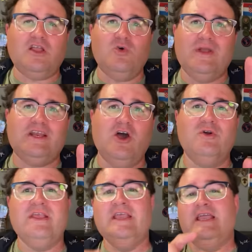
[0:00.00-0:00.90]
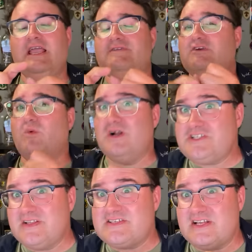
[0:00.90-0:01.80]
Quick note, if you're
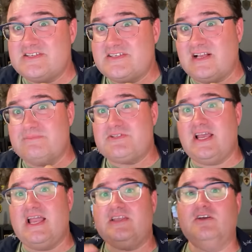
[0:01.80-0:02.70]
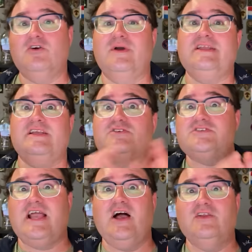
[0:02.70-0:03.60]
watching this on Substack, you're going to hear
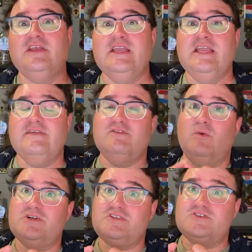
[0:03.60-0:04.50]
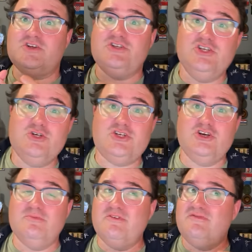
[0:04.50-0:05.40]
sound. If you're watching this on
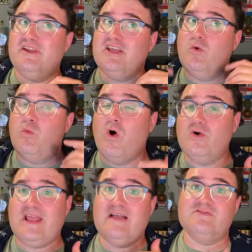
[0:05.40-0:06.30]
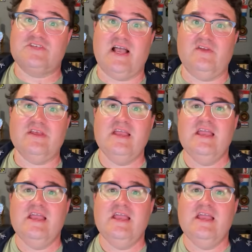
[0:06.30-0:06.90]
YouTube, the video won't have sound.